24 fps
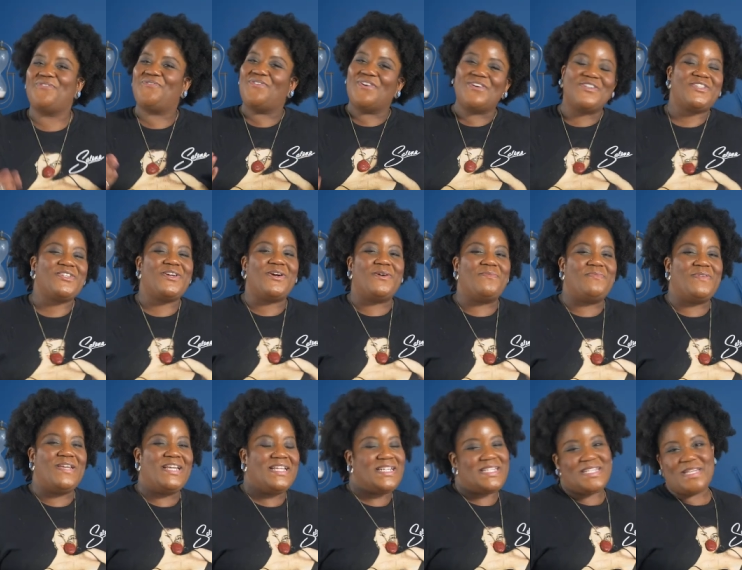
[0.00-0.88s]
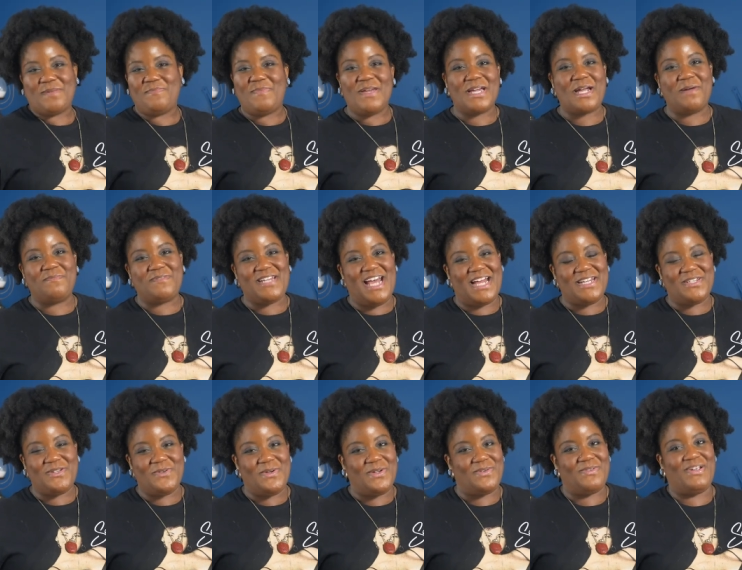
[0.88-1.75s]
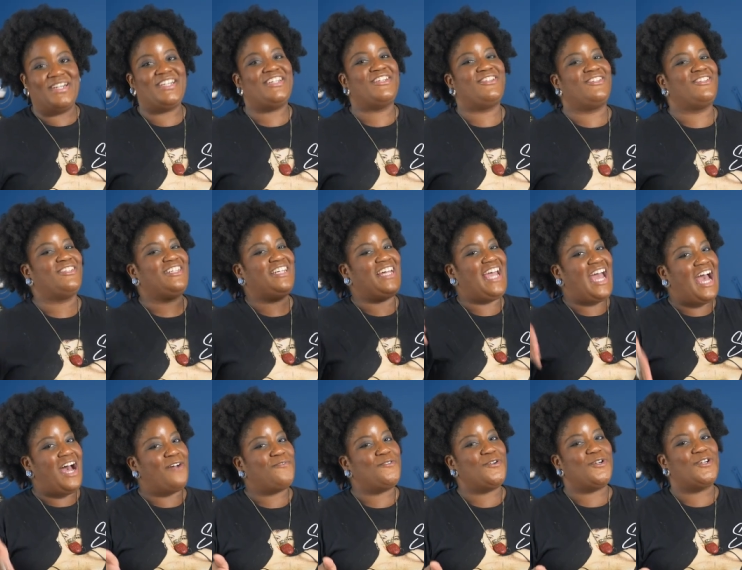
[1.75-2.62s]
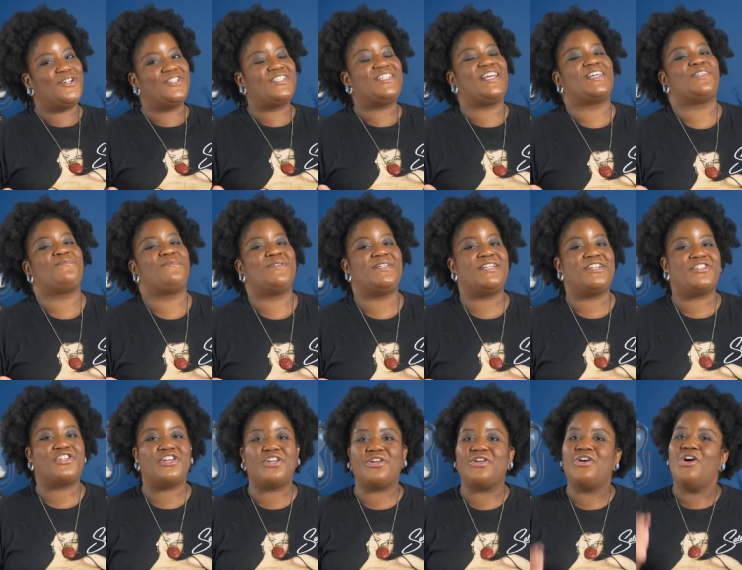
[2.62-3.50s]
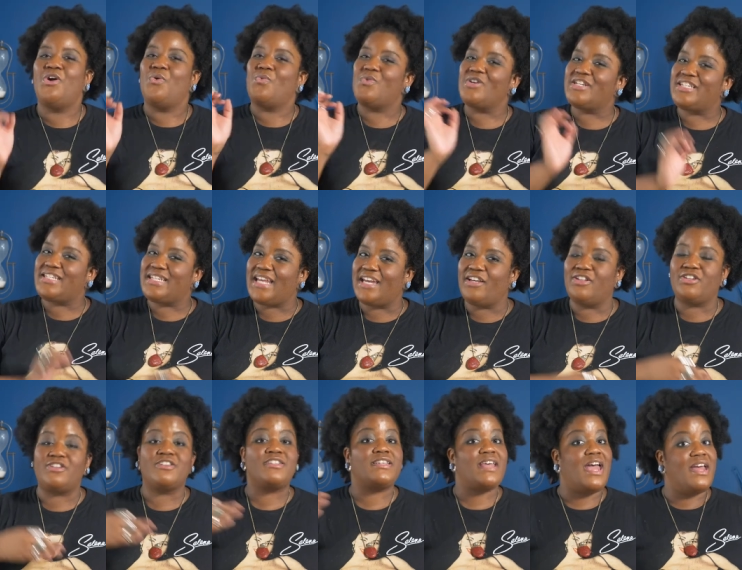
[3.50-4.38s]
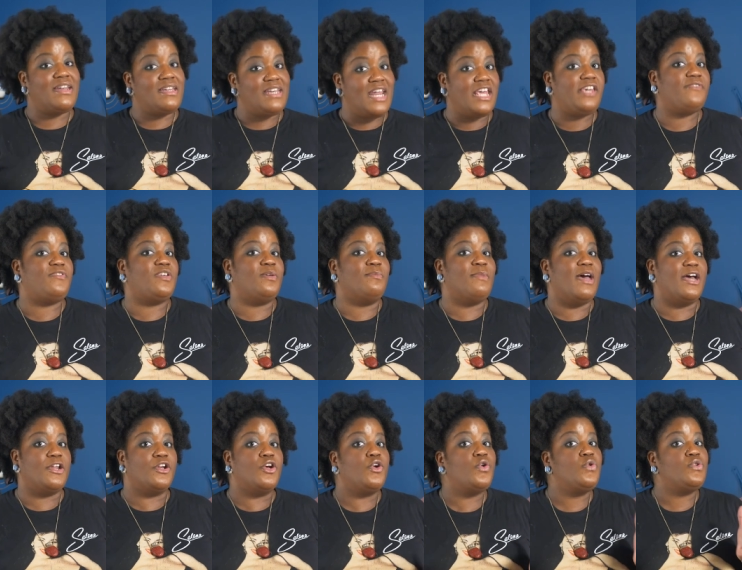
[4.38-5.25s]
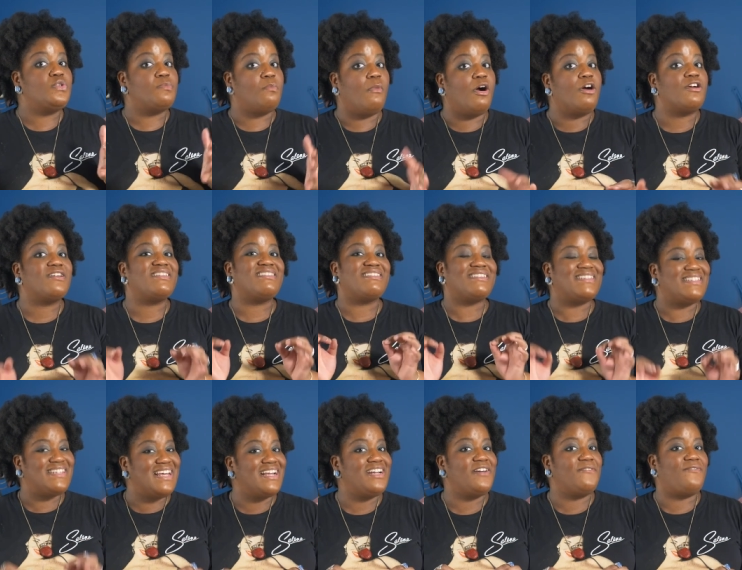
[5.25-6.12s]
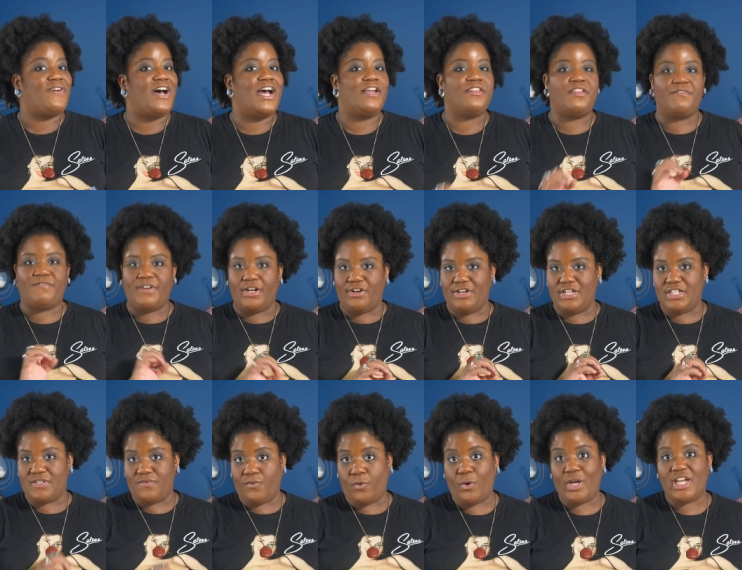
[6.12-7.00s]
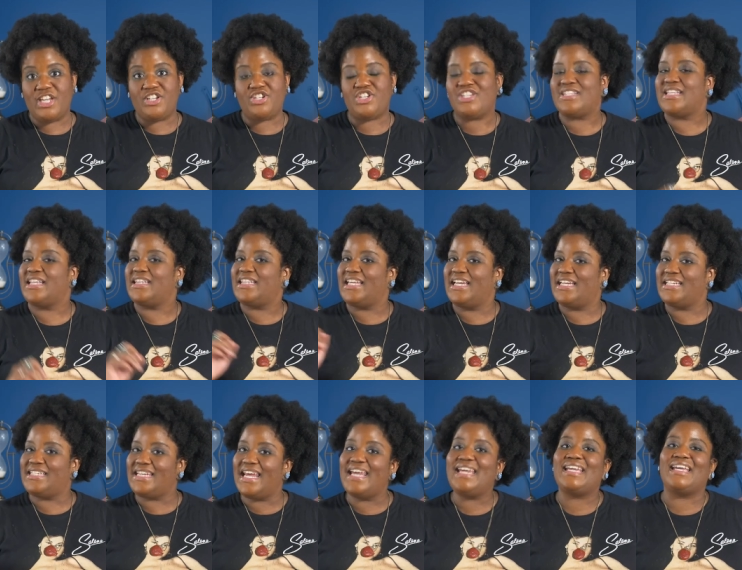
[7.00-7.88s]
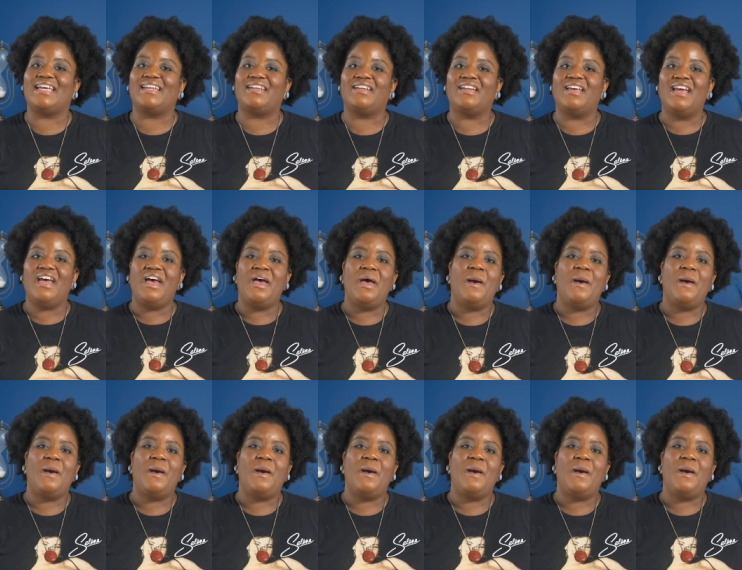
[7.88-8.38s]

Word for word: The first Europeans to pick up tattooing regularly after Cook's expedition were sailors and navy men whose marks signified the various voyages that they had taken.